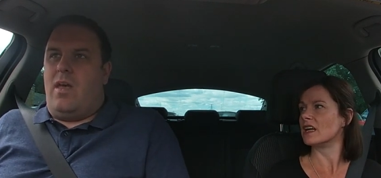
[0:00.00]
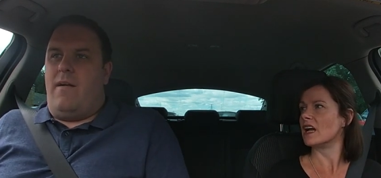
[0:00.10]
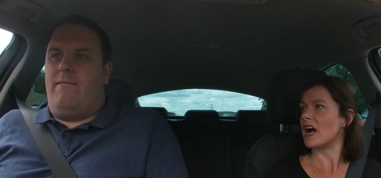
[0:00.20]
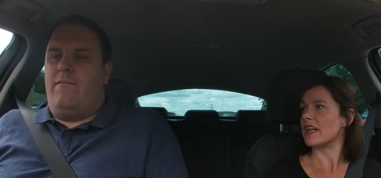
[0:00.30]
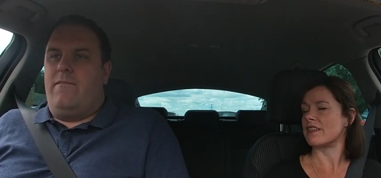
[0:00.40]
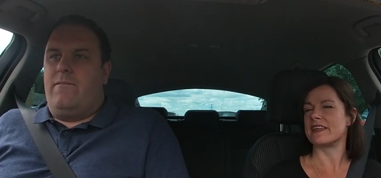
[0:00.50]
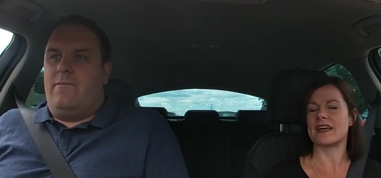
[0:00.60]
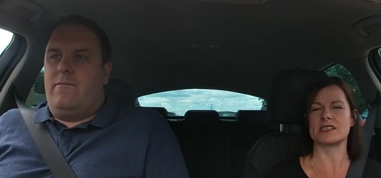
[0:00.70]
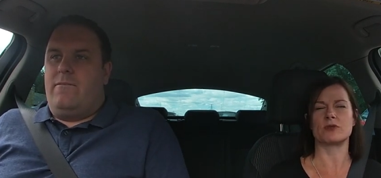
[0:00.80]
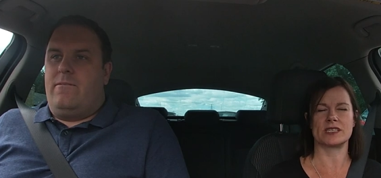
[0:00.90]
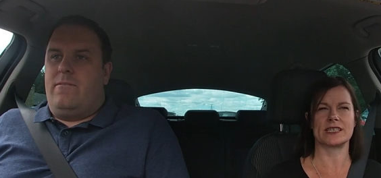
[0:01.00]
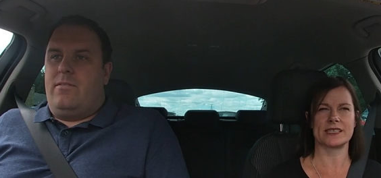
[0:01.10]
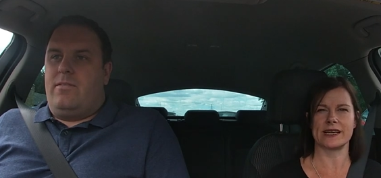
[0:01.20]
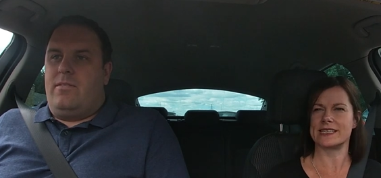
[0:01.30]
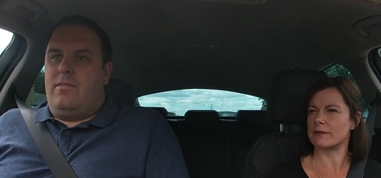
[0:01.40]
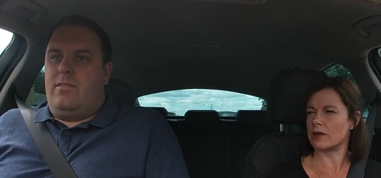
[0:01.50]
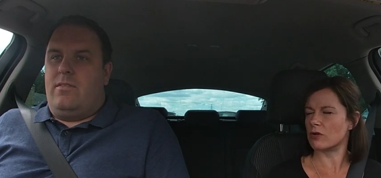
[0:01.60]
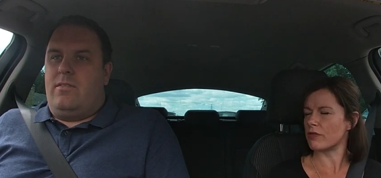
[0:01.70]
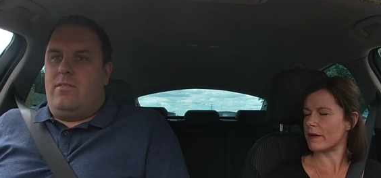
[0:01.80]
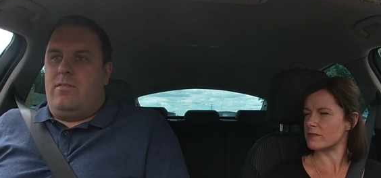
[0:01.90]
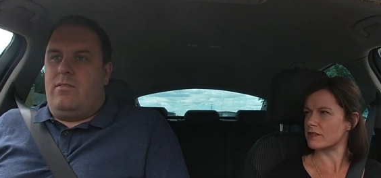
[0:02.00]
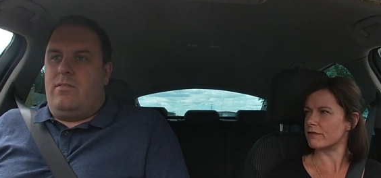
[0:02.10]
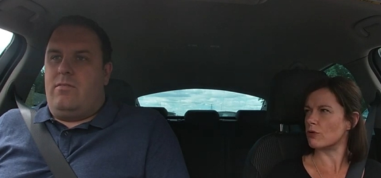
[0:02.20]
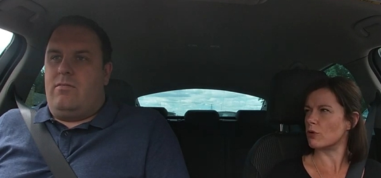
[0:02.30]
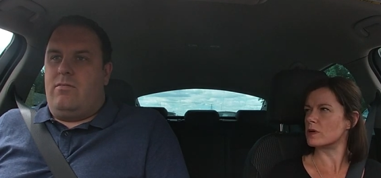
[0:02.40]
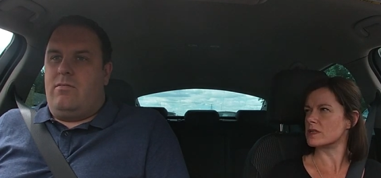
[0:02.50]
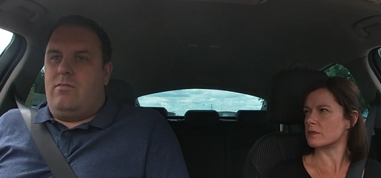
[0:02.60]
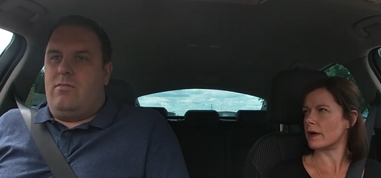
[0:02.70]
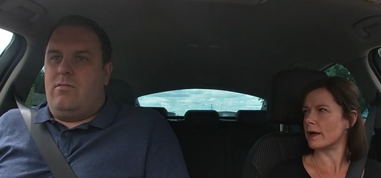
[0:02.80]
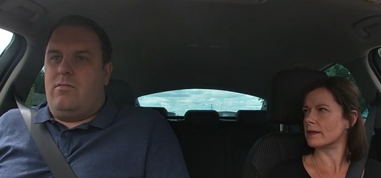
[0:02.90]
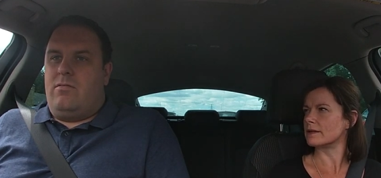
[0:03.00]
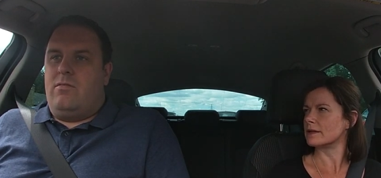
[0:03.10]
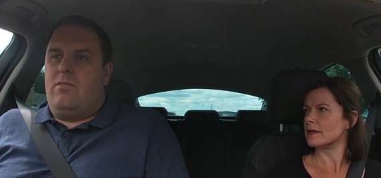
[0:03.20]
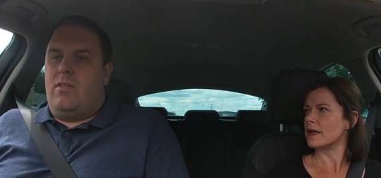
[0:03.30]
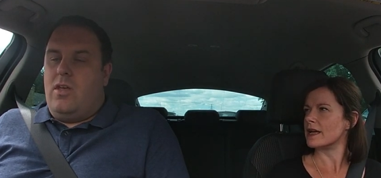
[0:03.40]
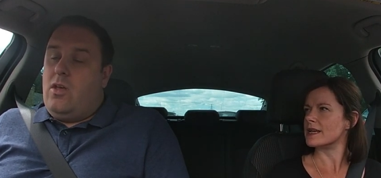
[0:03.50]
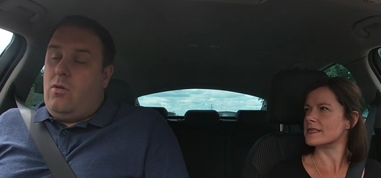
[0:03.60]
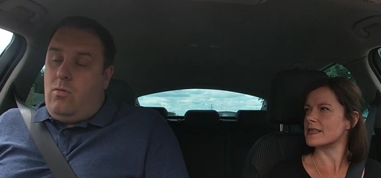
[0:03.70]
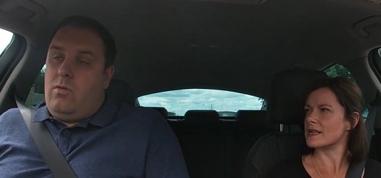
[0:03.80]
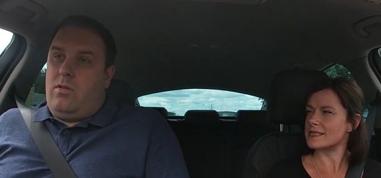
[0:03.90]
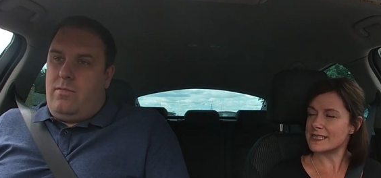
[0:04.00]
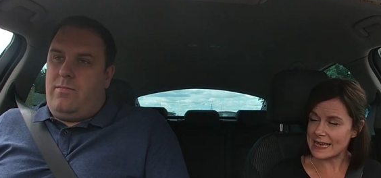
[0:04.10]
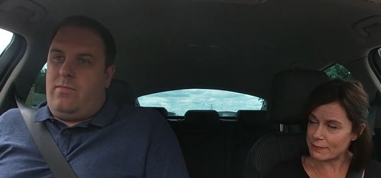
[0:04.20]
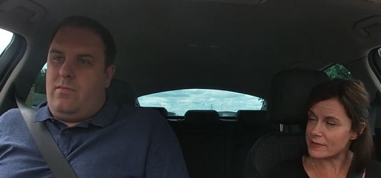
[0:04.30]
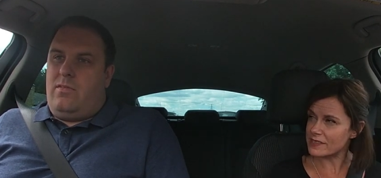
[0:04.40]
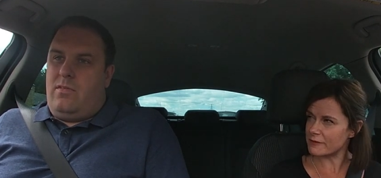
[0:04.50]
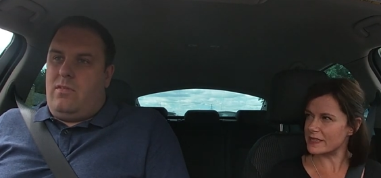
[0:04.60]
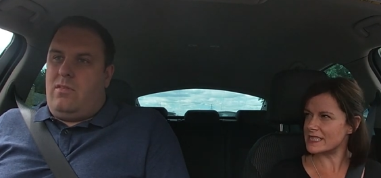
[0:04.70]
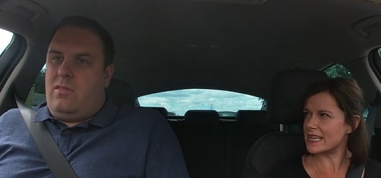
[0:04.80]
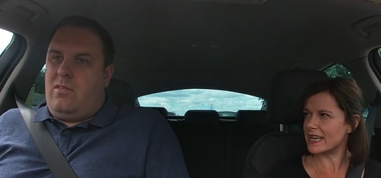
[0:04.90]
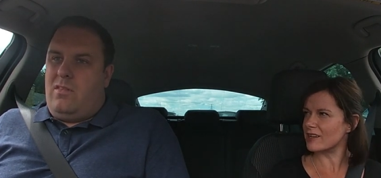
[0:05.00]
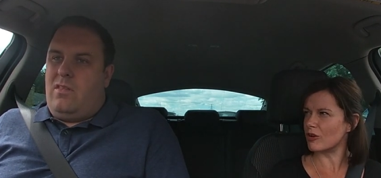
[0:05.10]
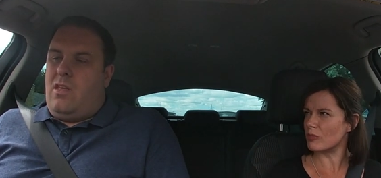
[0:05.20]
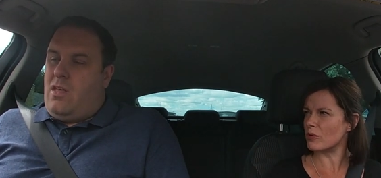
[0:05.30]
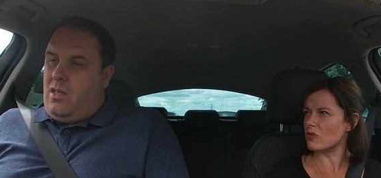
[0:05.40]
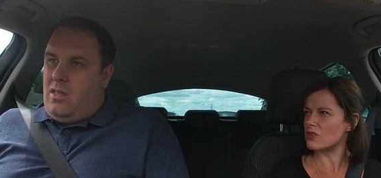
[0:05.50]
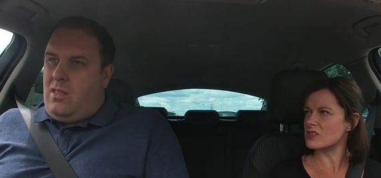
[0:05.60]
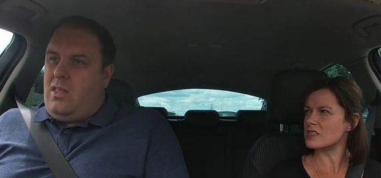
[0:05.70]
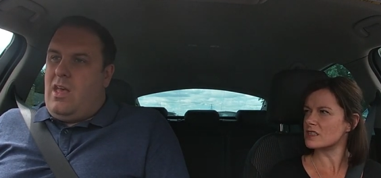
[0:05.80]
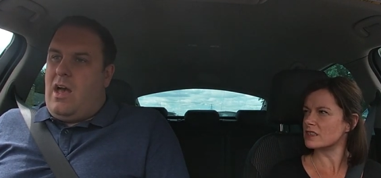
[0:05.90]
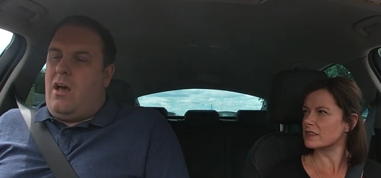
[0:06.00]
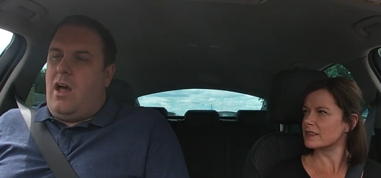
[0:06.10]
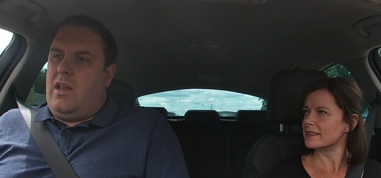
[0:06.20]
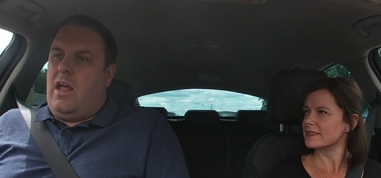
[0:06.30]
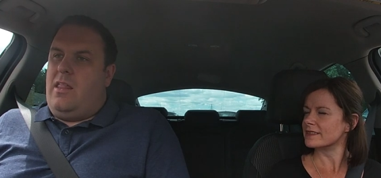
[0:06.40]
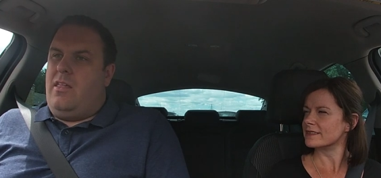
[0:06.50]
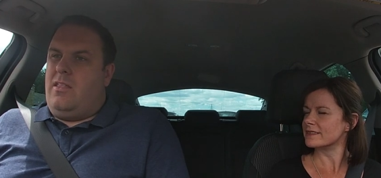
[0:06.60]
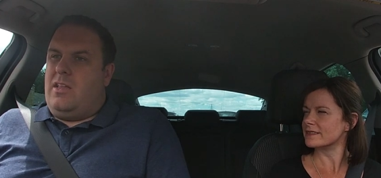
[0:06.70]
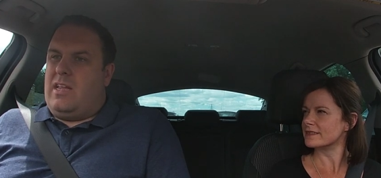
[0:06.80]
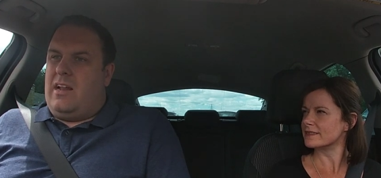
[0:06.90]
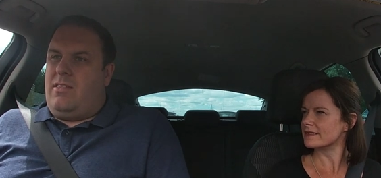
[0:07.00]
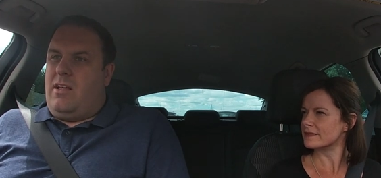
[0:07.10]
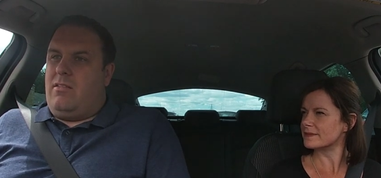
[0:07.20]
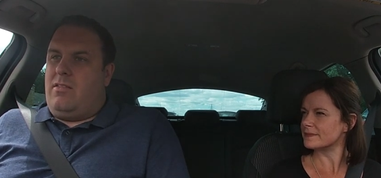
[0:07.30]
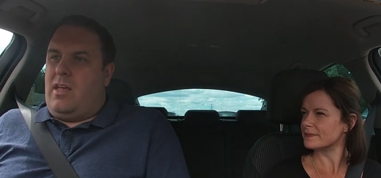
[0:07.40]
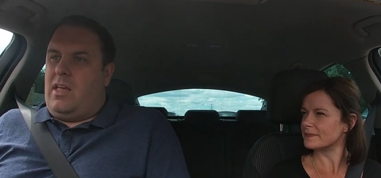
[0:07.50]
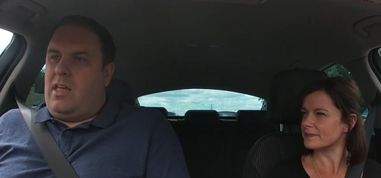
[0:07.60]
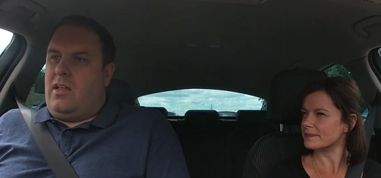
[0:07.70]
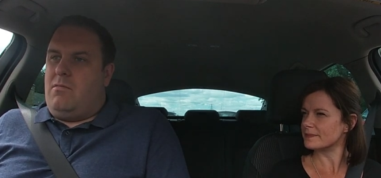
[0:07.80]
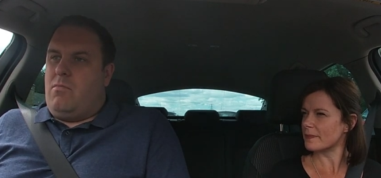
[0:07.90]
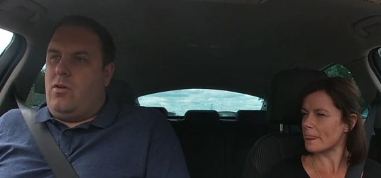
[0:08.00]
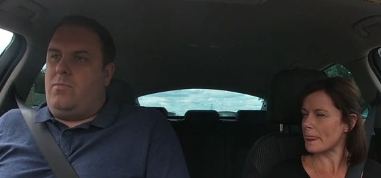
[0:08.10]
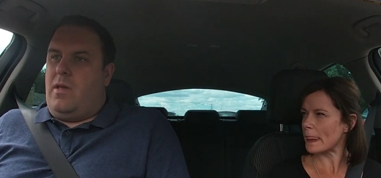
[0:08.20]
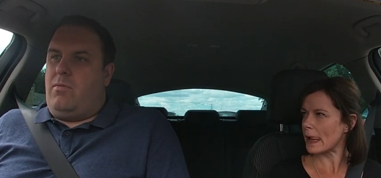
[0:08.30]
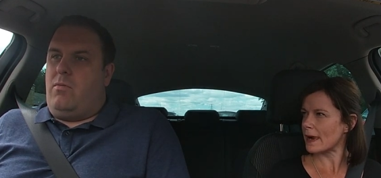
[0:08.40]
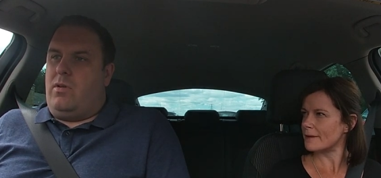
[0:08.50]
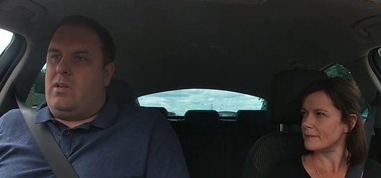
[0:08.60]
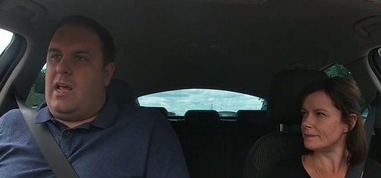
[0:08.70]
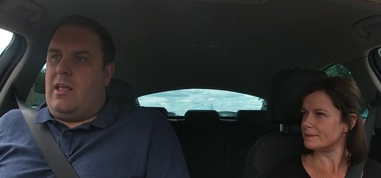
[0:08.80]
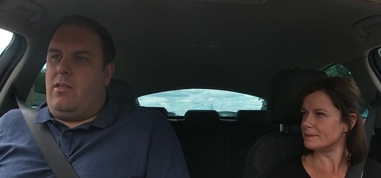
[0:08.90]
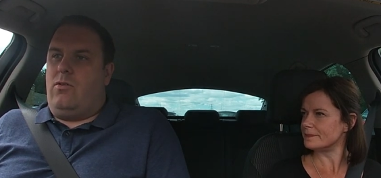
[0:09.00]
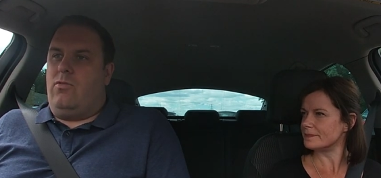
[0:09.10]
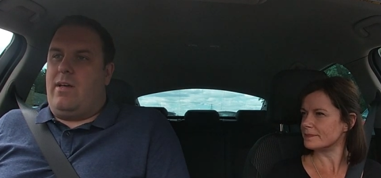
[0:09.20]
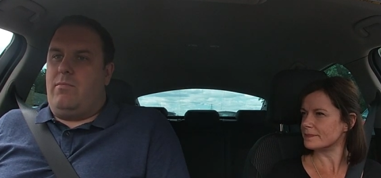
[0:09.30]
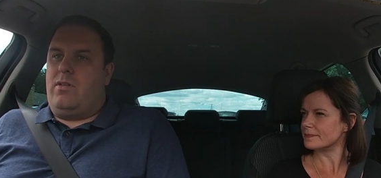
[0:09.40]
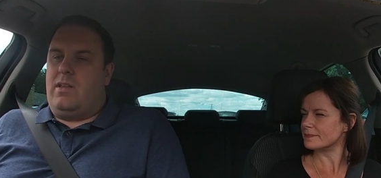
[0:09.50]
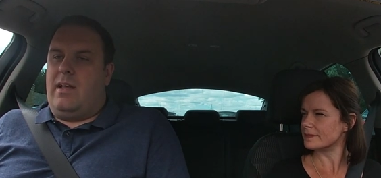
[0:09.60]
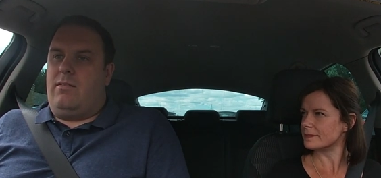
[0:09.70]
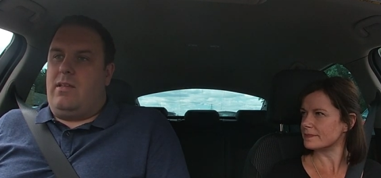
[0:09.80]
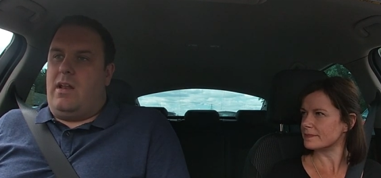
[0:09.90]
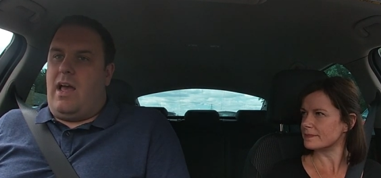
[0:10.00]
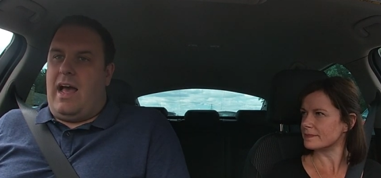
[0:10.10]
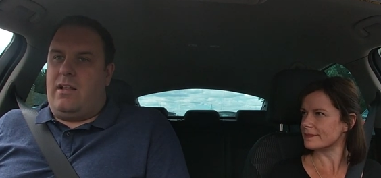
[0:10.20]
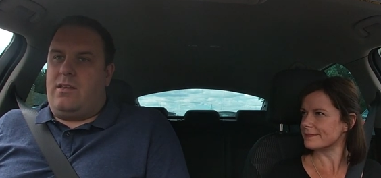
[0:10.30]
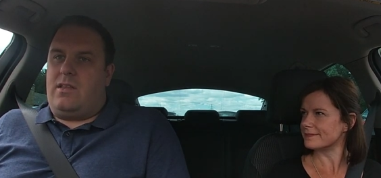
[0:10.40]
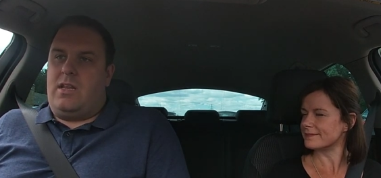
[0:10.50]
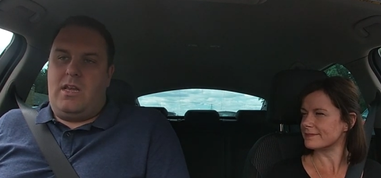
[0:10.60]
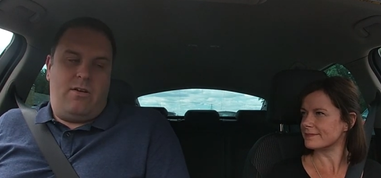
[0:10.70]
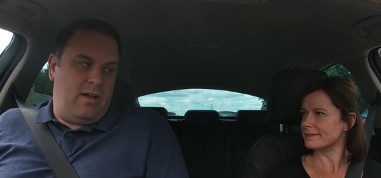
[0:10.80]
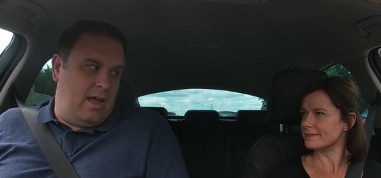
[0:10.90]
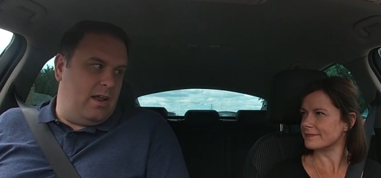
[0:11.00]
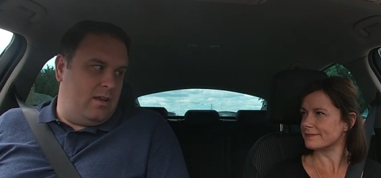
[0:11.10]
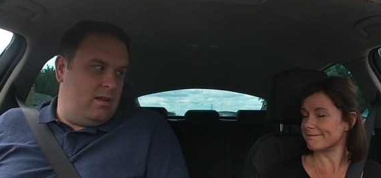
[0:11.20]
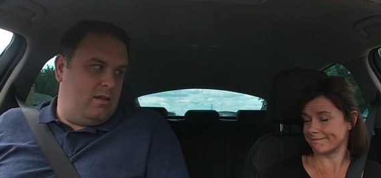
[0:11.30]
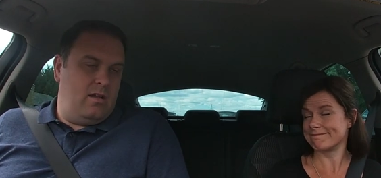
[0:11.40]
Speaker 1: Yeah. And I think that's what's exciting about Northampton Forward as well. Is that seems to have been taken on board.
Speaker 2: Yeah, and the, the sad thing I think most people would say that Northampton Town Centre has deteriorated.